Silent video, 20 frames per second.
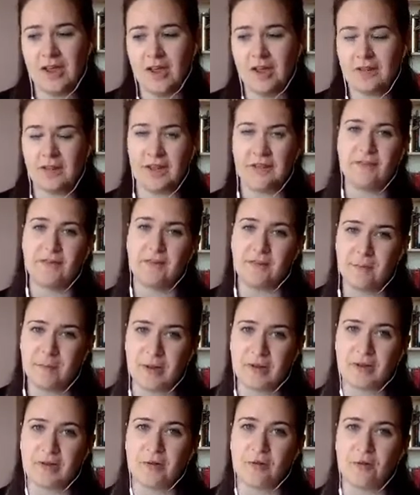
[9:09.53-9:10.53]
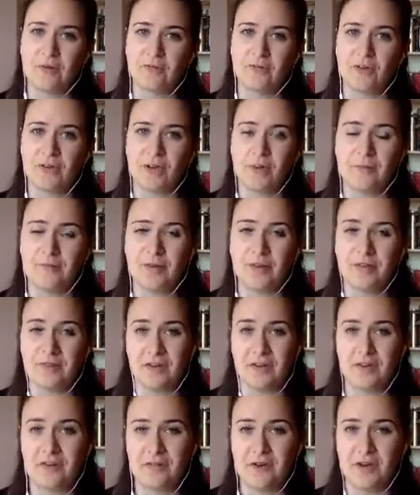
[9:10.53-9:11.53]
then having to spend a lot of time
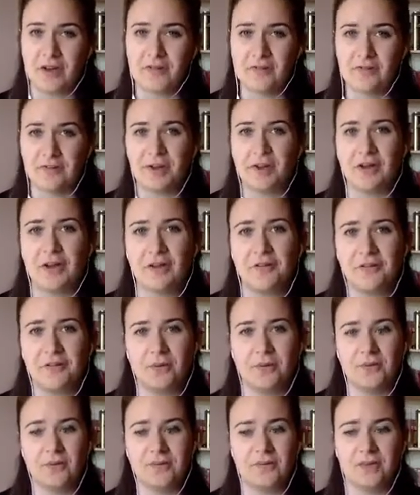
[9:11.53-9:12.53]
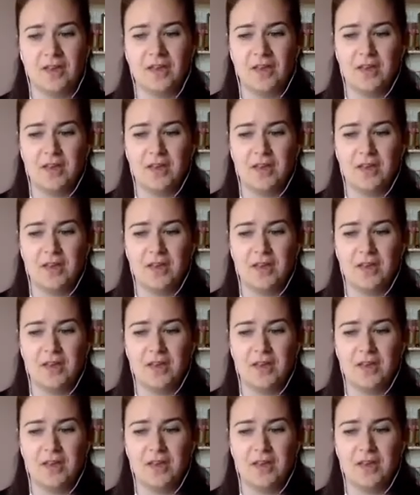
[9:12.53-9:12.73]
resting and recovering afterwards.